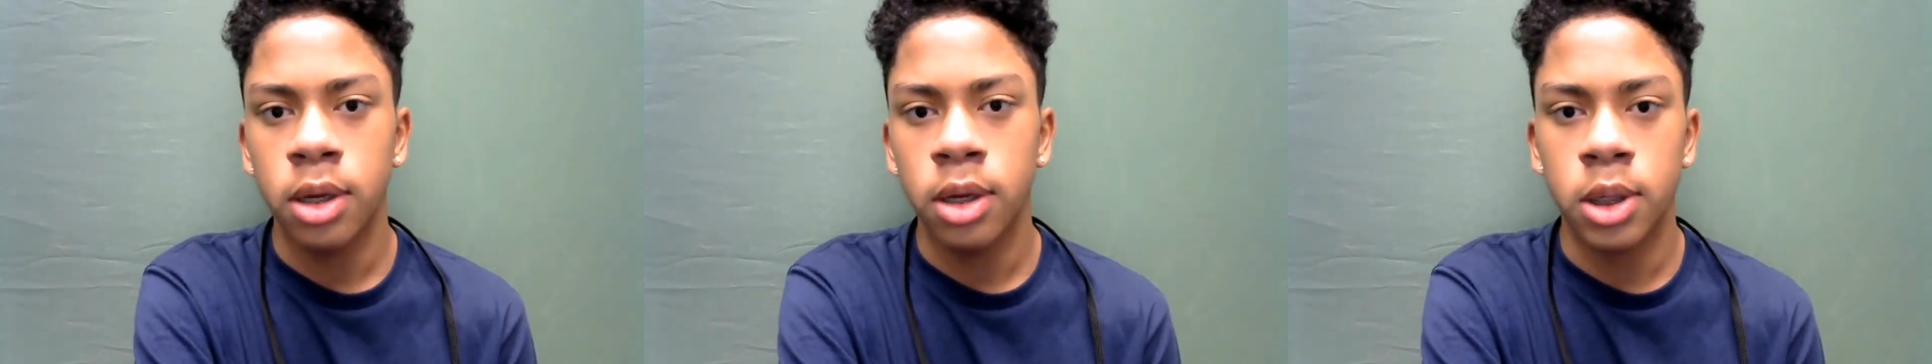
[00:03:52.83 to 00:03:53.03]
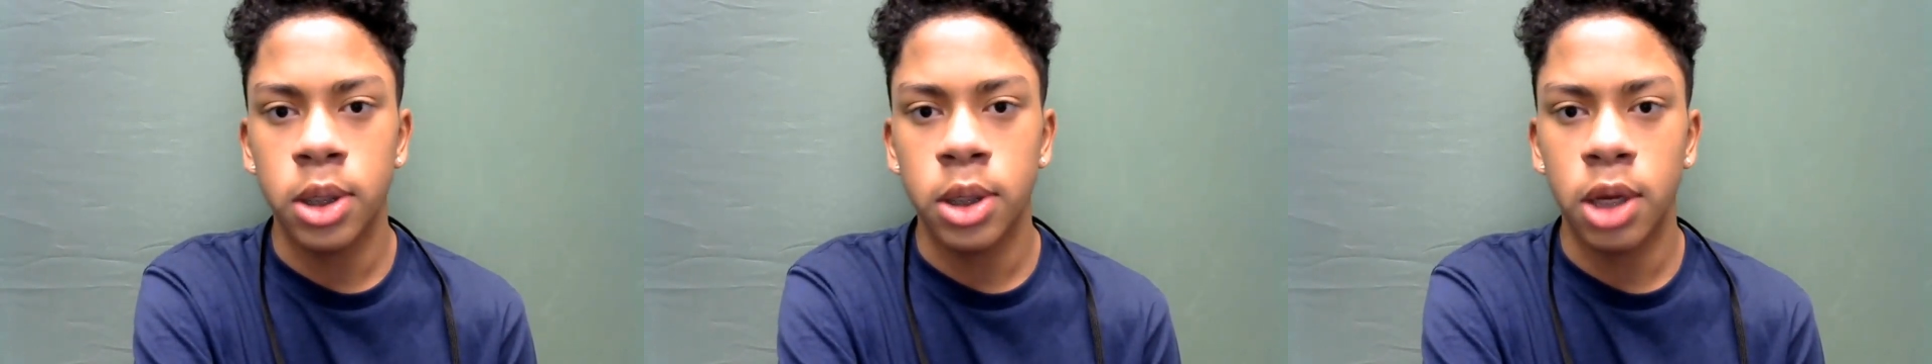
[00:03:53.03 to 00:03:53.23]

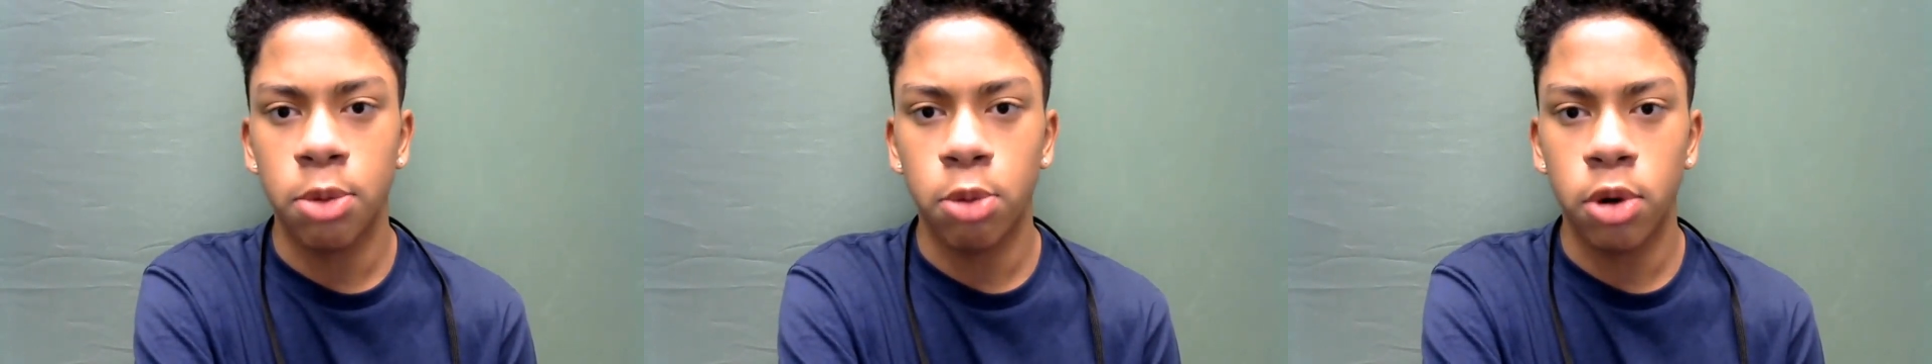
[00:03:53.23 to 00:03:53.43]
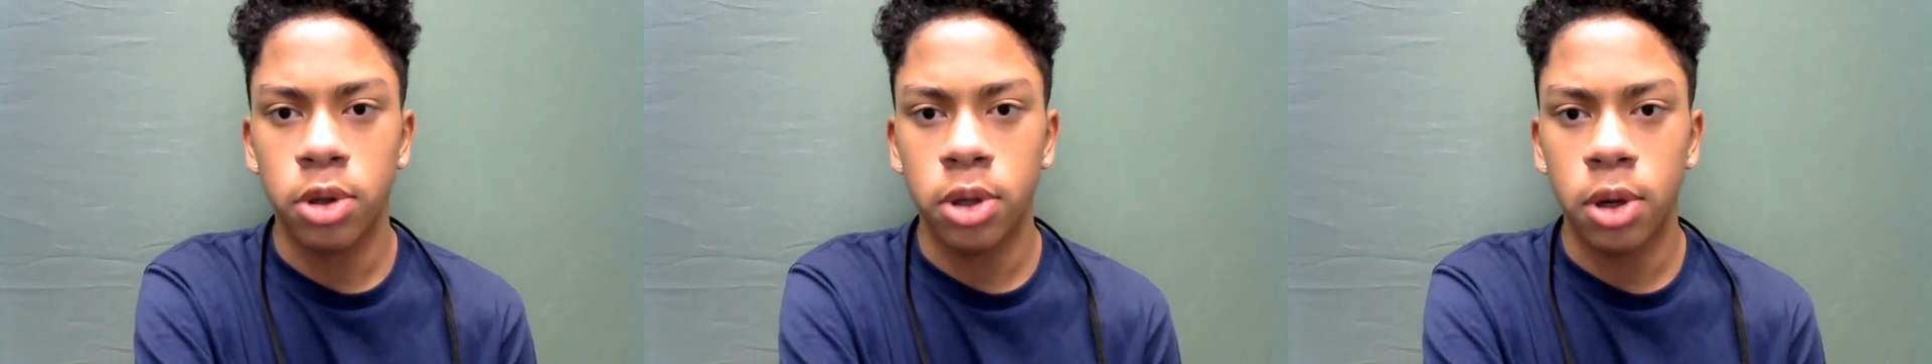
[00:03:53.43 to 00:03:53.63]

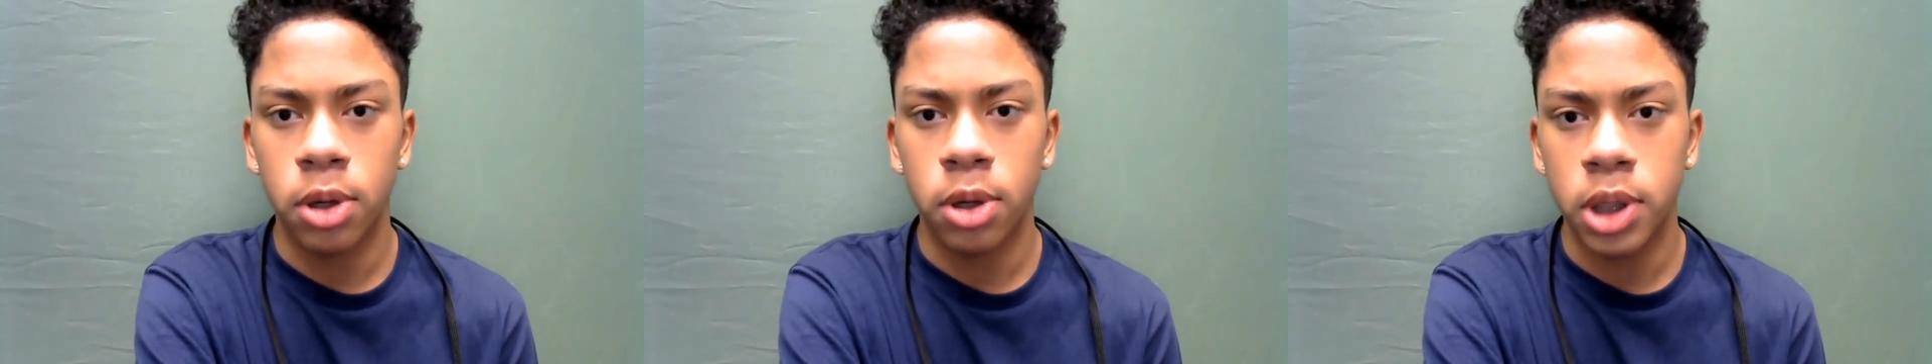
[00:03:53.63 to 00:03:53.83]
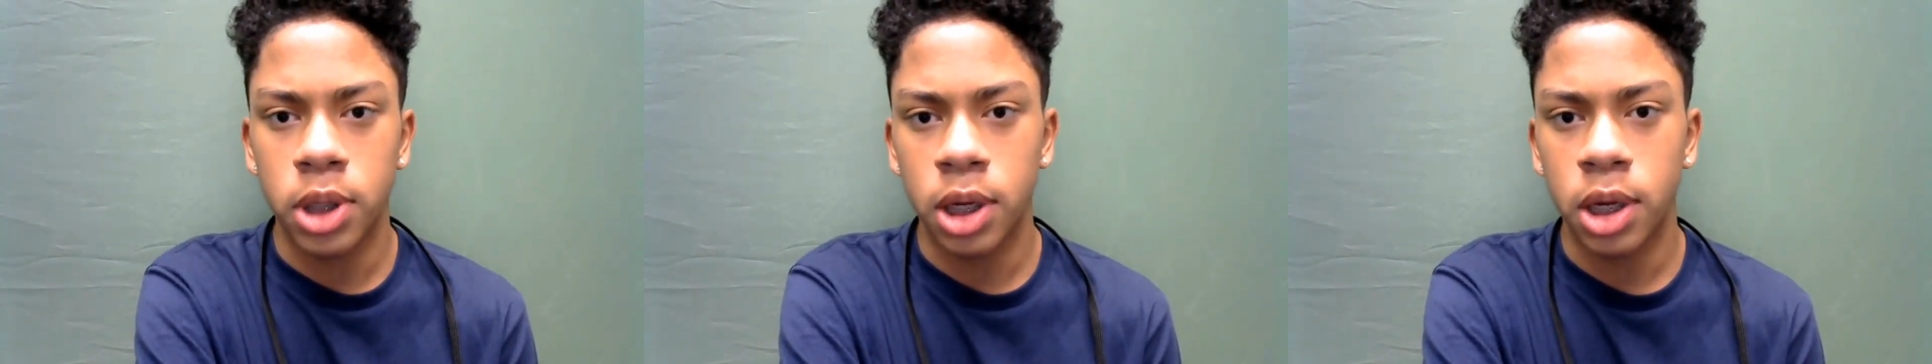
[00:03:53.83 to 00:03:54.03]
September
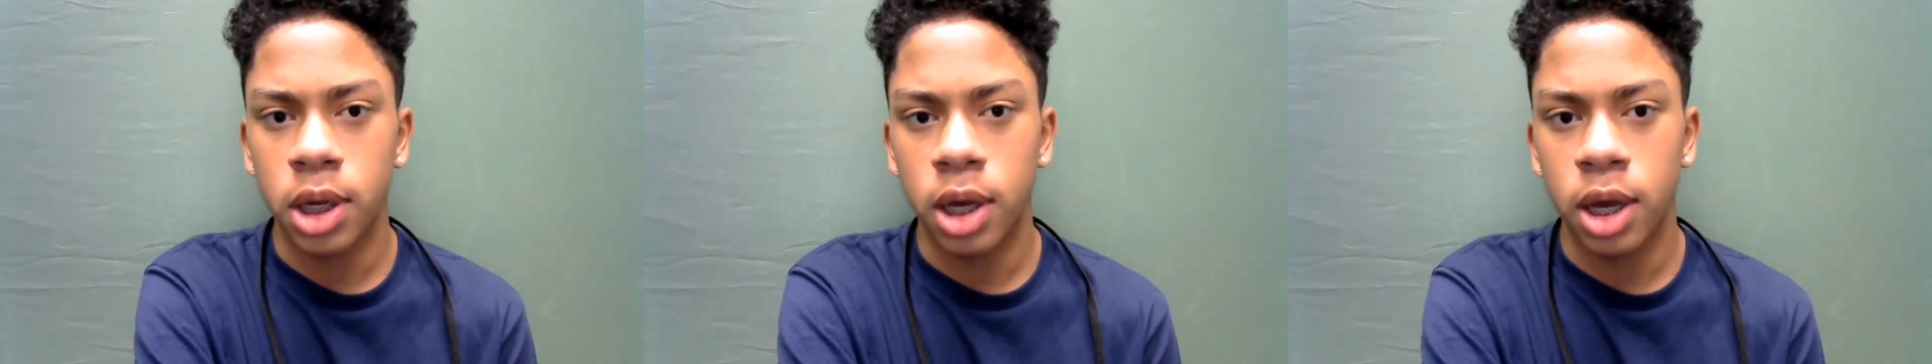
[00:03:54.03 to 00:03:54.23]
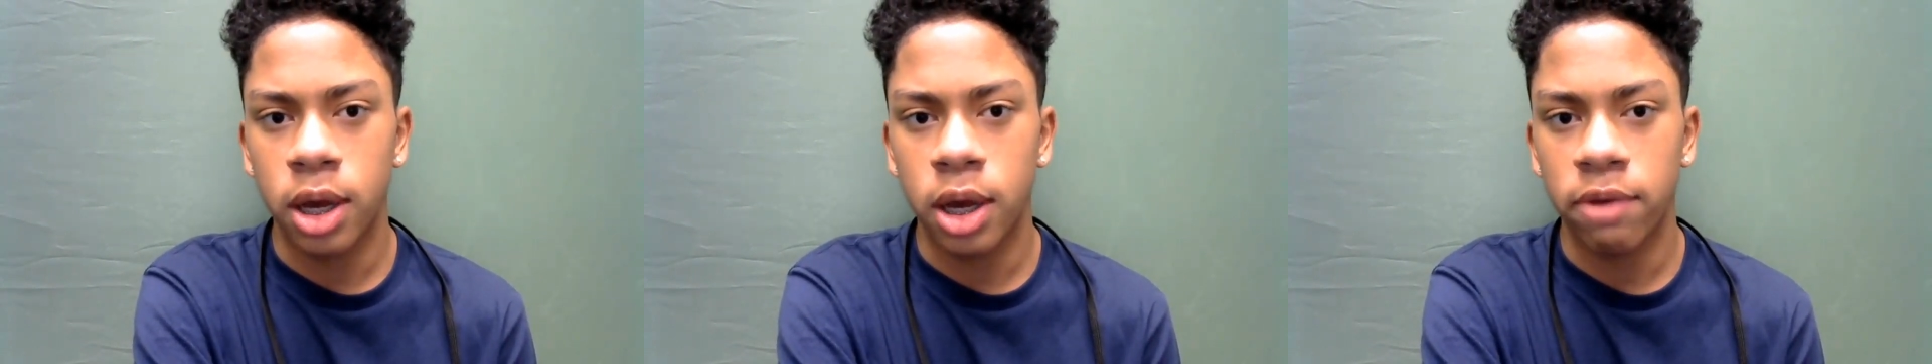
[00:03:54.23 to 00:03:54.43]

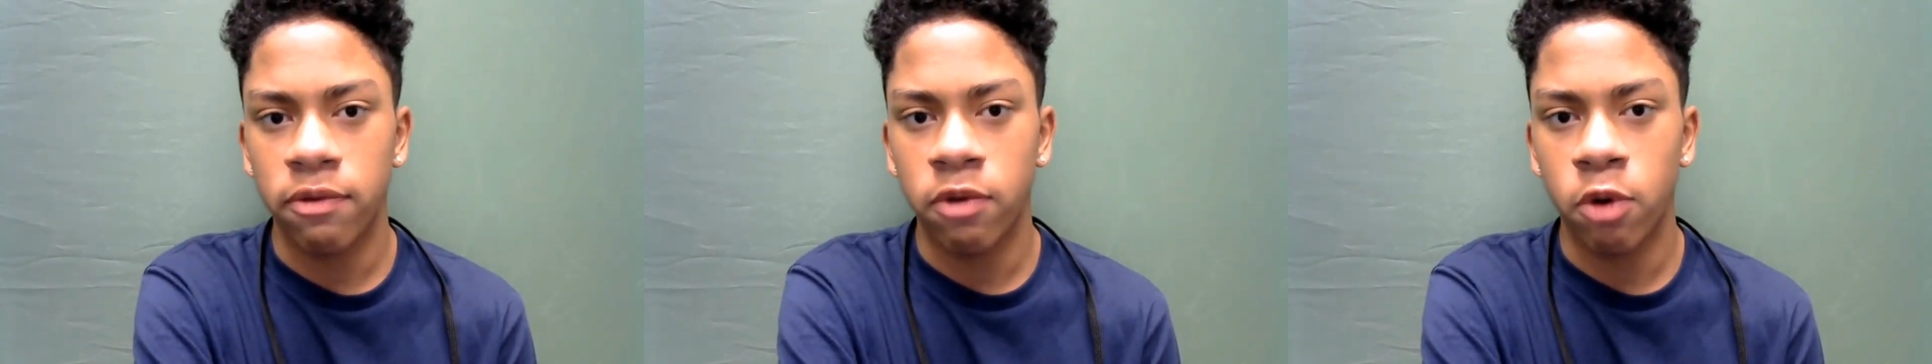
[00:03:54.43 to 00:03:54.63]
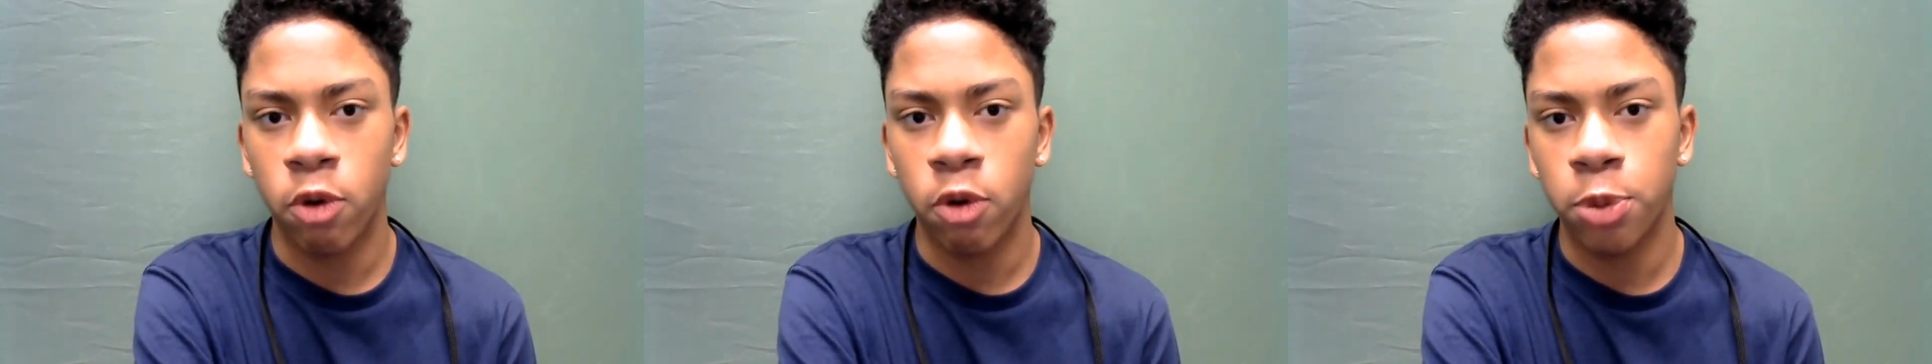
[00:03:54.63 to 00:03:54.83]
13th
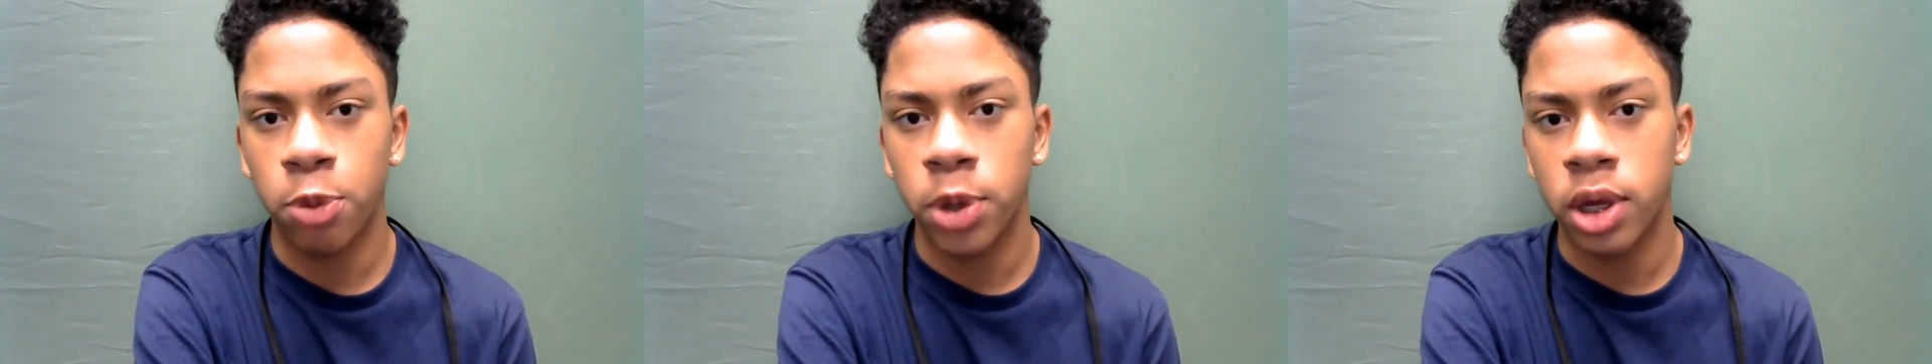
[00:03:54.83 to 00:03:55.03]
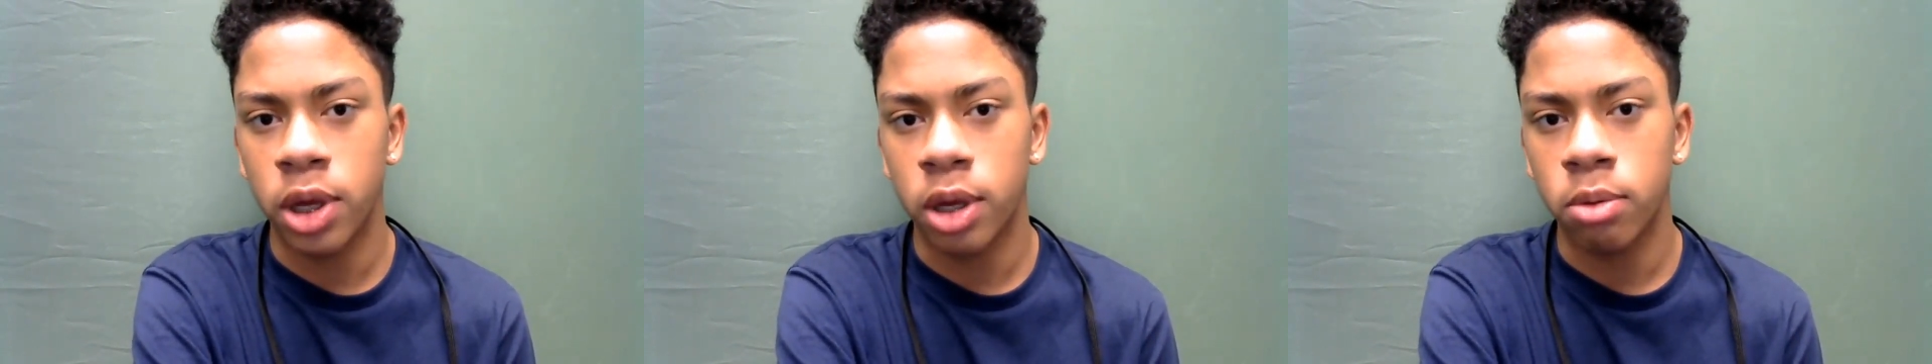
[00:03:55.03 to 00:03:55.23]
at 4
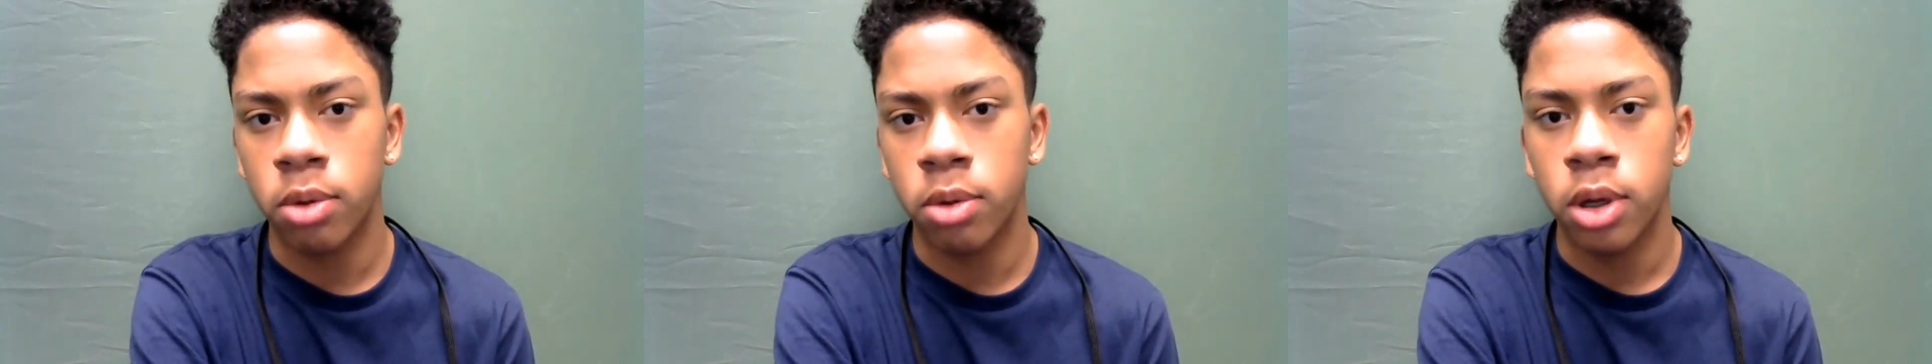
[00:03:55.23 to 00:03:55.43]
p.m.